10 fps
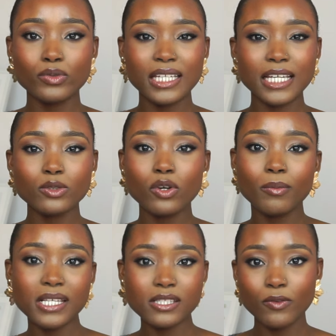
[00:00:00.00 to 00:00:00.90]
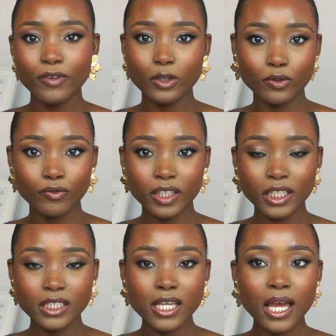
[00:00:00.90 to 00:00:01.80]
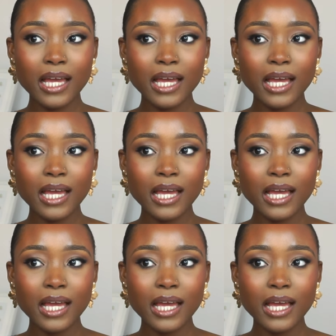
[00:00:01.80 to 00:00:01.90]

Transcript: then I talk myself out of it.